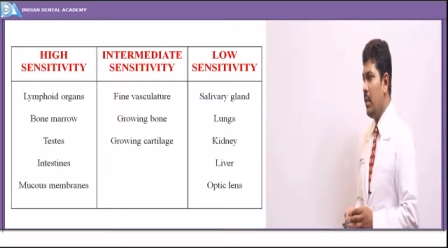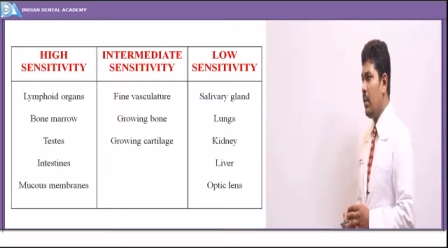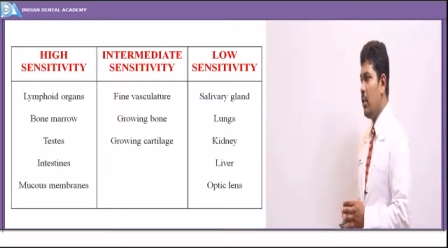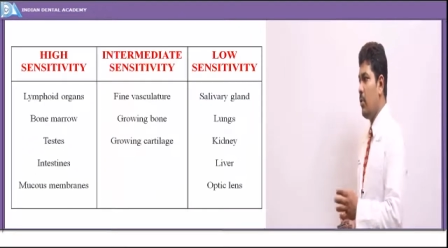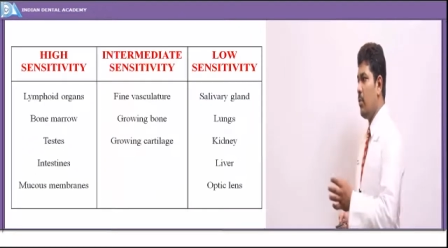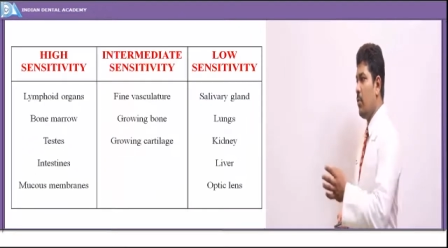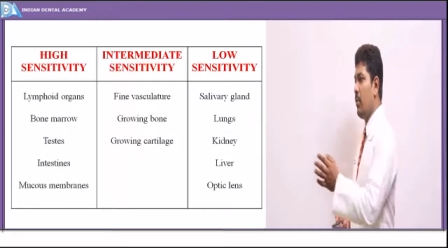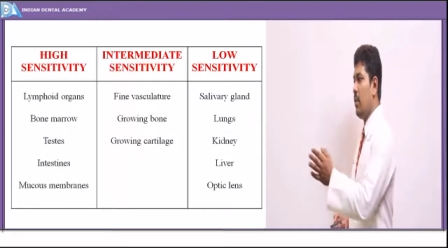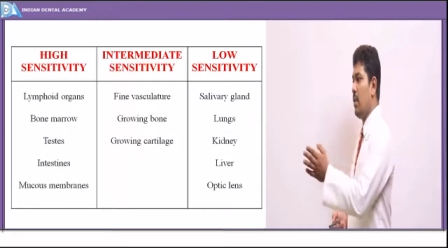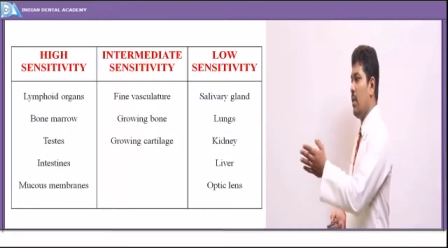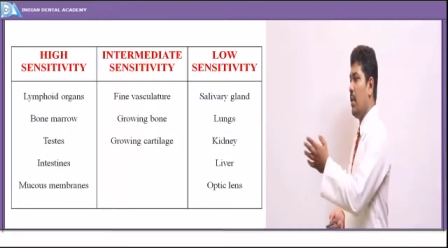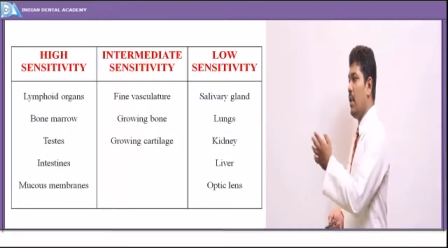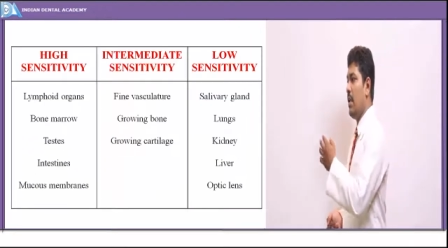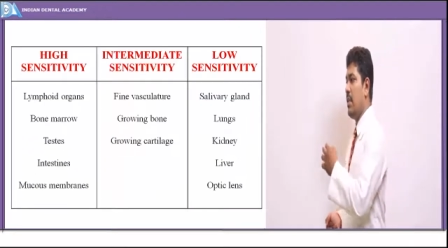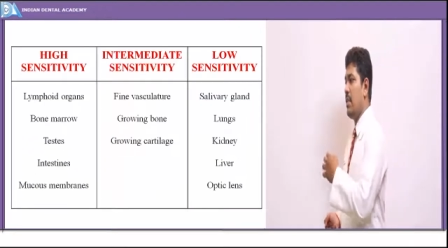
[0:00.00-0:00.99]
now,
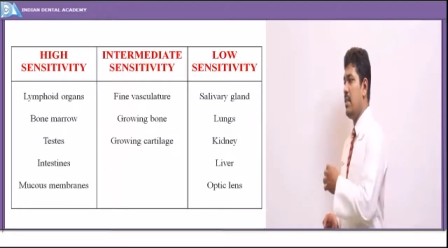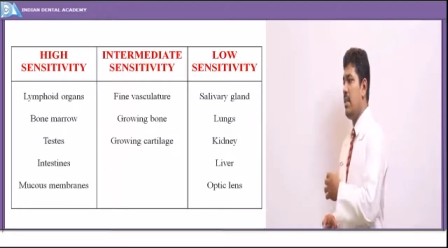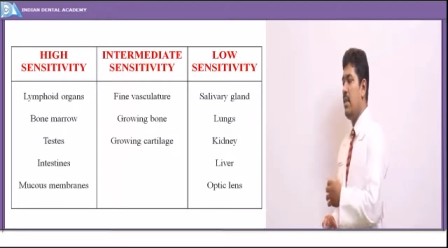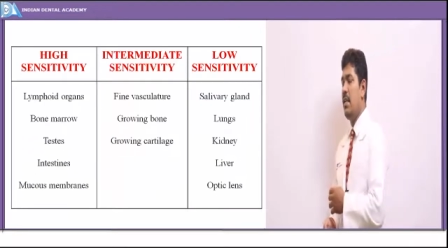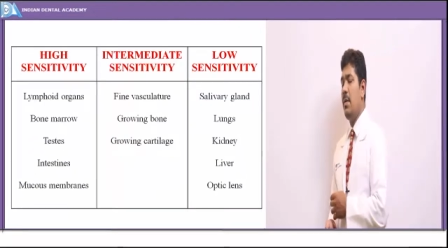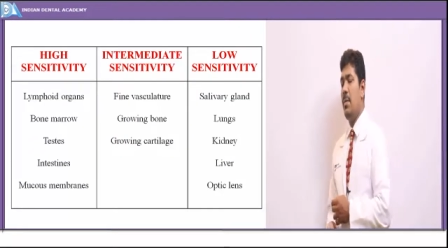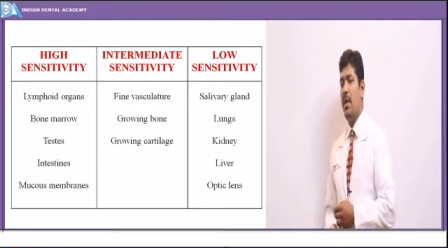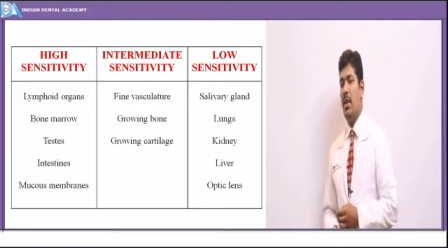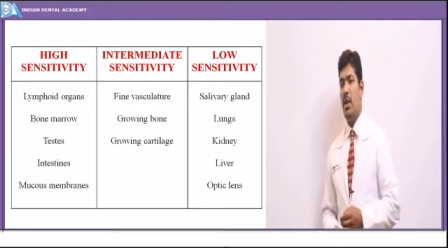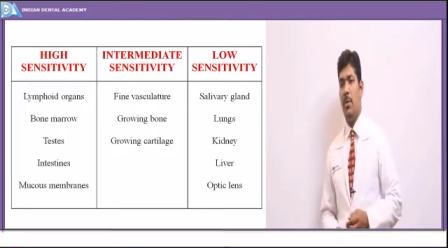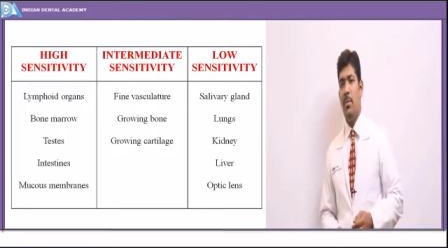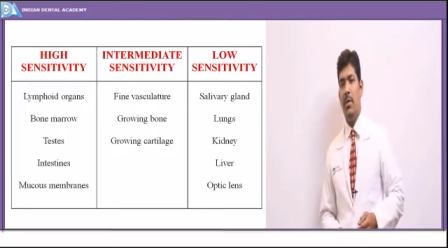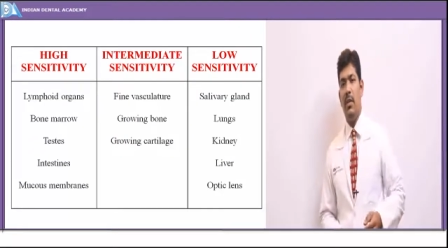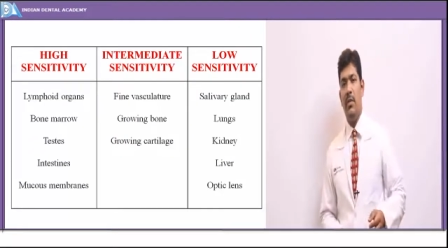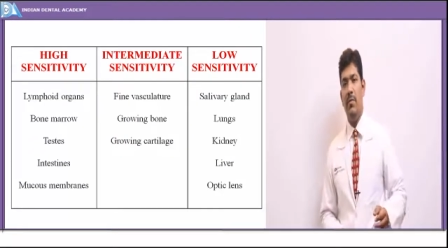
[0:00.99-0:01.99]
uh, as I said, depending
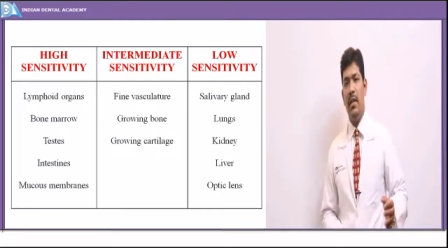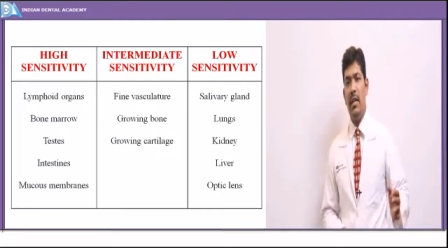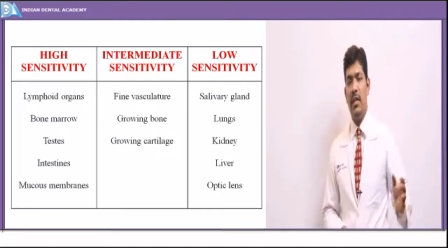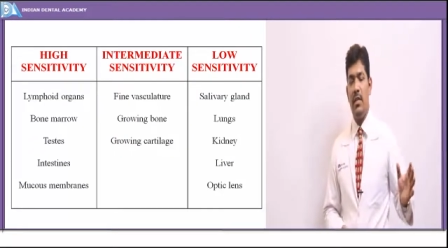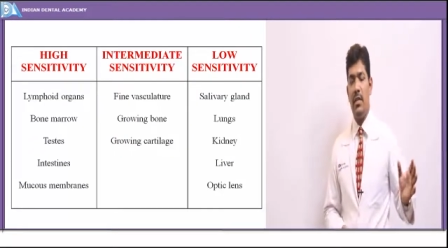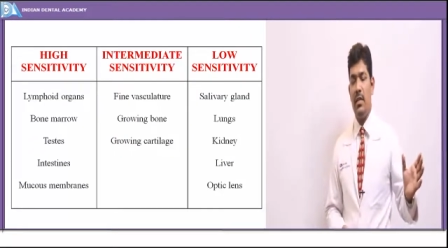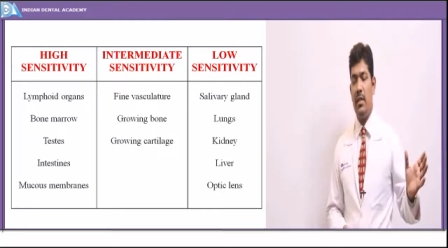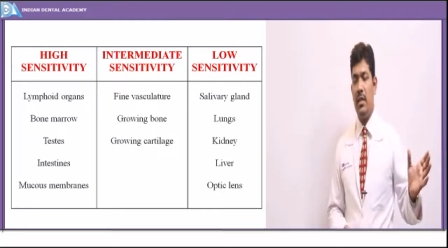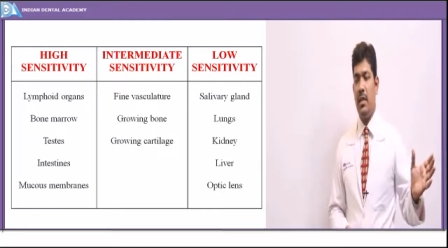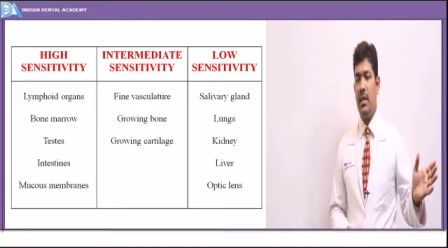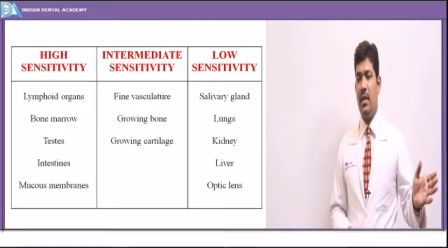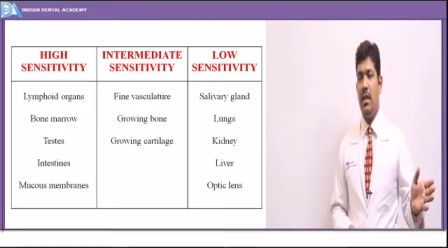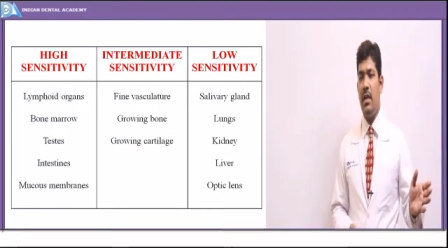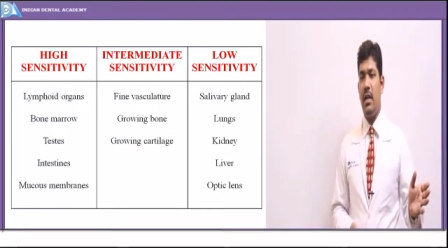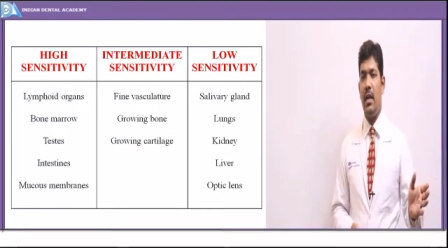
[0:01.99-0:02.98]
upon the various
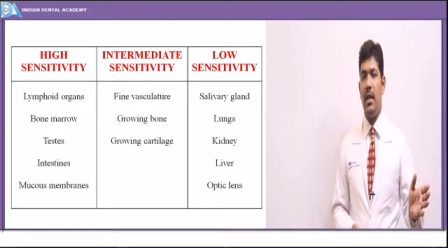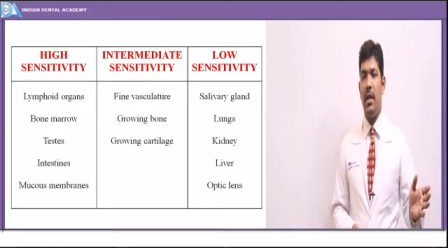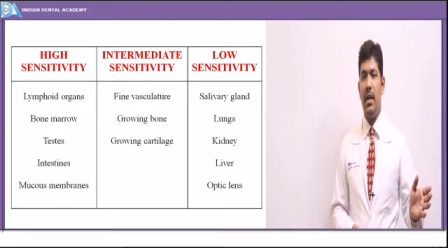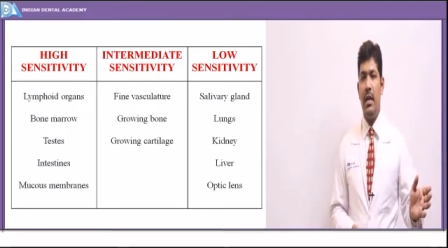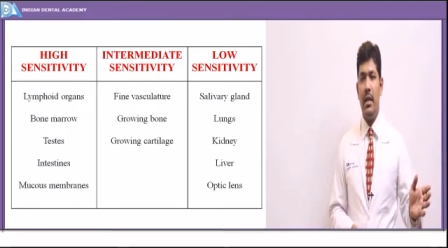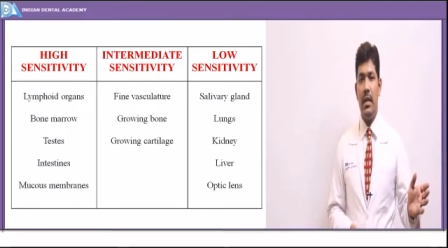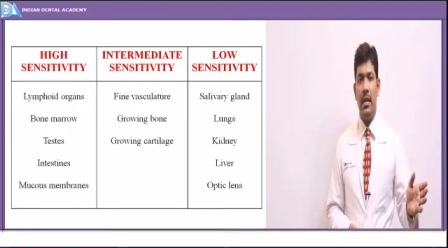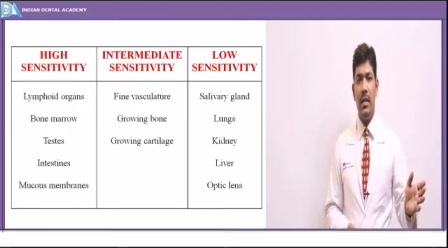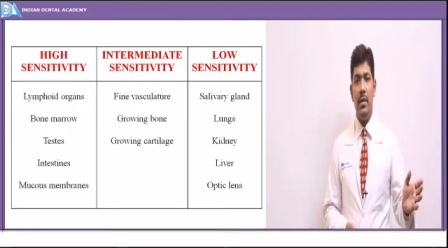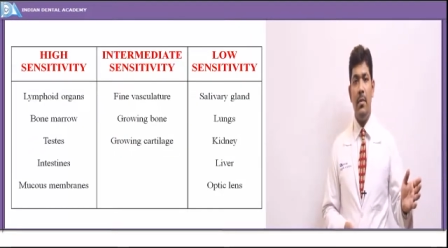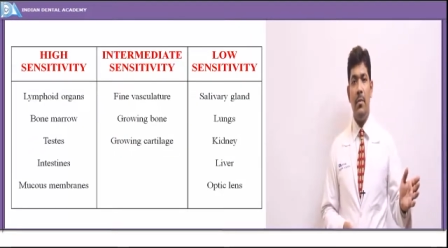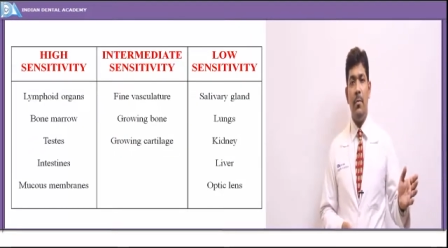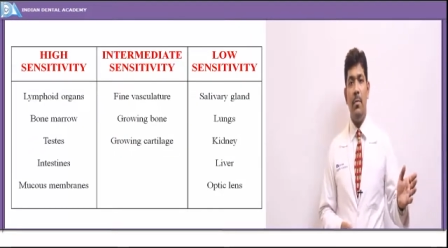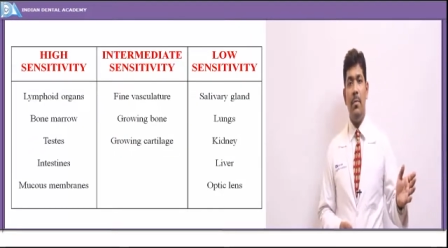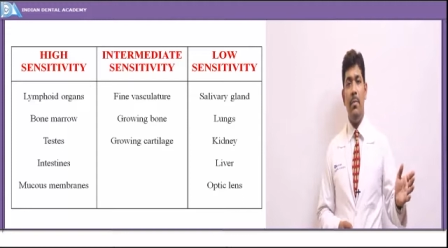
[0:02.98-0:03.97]
uh, uh,